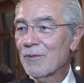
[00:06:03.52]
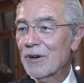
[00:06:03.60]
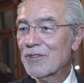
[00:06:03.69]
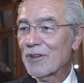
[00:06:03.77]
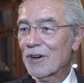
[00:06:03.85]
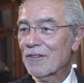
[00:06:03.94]

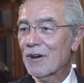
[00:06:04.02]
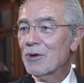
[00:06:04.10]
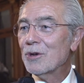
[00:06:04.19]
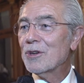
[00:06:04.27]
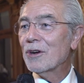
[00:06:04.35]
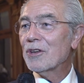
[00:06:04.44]
which sort of a
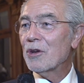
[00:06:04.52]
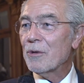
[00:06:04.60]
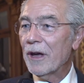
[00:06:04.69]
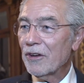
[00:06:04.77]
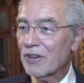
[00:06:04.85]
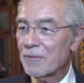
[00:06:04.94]
good
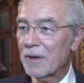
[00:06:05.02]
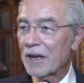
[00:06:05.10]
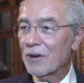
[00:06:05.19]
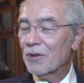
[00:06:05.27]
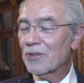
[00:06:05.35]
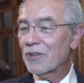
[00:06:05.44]
continuation
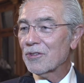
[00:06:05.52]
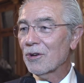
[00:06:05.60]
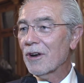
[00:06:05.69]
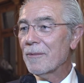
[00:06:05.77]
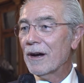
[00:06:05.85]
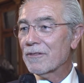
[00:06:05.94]
because it's
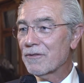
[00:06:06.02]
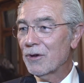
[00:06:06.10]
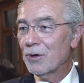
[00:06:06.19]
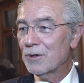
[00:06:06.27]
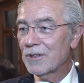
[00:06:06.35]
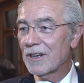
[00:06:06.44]
all about
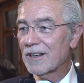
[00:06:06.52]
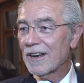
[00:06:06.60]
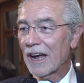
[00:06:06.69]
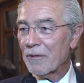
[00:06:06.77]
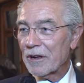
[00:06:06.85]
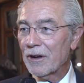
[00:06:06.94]
food and
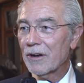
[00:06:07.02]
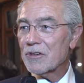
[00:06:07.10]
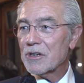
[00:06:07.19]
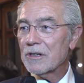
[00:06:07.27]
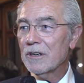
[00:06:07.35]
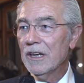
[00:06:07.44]

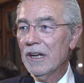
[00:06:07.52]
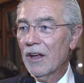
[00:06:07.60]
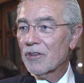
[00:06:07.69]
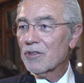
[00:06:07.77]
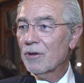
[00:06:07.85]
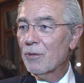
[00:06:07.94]
agriculture.
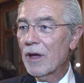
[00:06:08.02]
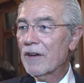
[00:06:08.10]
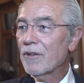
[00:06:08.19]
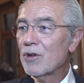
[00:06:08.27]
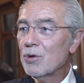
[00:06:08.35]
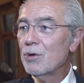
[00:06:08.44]
So we
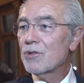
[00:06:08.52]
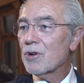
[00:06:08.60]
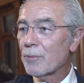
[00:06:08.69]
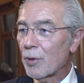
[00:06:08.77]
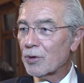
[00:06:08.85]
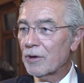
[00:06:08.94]
have a huge
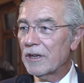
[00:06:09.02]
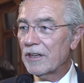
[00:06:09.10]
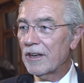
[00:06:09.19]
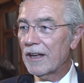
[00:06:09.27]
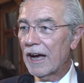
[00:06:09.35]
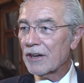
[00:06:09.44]

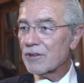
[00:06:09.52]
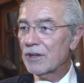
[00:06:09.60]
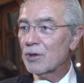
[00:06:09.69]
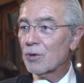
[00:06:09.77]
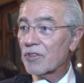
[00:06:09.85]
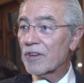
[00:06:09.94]
opportunity actually
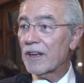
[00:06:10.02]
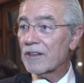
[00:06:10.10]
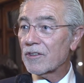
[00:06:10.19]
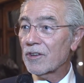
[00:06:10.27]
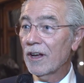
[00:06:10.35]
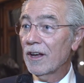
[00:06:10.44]
to
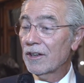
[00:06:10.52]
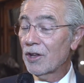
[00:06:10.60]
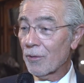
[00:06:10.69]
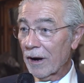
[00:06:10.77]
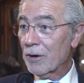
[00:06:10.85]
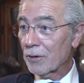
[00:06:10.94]
set
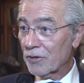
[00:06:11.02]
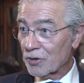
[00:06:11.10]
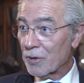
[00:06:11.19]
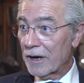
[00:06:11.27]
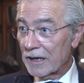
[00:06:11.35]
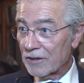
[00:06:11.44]
the record
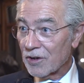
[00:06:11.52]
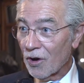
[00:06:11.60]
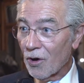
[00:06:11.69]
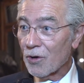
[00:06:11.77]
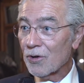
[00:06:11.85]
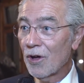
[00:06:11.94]
straight
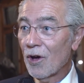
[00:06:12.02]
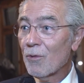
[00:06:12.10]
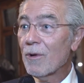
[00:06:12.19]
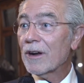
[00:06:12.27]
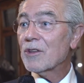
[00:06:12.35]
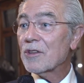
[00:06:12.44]
on
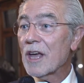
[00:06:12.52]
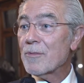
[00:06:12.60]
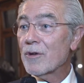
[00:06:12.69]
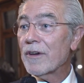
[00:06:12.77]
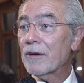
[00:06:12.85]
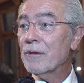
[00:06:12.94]
what type
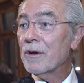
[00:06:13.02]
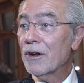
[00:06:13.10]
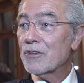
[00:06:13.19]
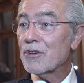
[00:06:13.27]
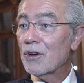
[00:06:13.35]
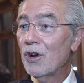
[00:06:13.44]
of
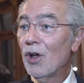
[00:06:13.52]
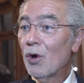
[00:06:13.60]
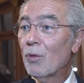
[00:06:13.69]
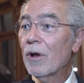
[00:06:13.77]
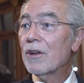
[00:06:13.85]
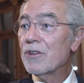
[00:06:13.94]
agriculture
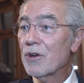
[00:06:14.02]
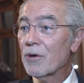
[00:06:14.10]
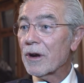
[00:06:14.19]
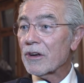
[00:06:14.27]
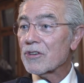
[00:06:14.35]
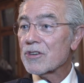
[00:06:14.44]
will
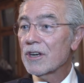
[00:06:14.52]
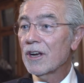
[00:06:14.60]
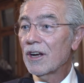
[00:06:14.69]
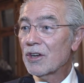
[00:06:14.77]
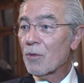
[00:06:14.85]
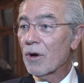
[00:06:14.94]
nourish
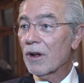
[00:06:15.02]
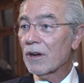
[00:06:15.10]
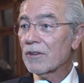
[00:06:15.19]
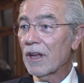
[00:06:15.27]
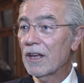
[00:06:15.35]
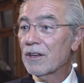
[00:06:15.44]
the
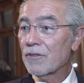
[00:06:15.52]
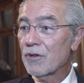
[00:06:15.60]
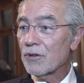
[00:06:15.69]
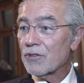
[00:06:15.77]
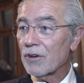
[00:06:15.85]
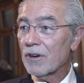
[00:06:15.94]
world in the
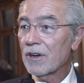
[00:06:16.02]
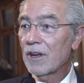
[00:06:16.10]
future.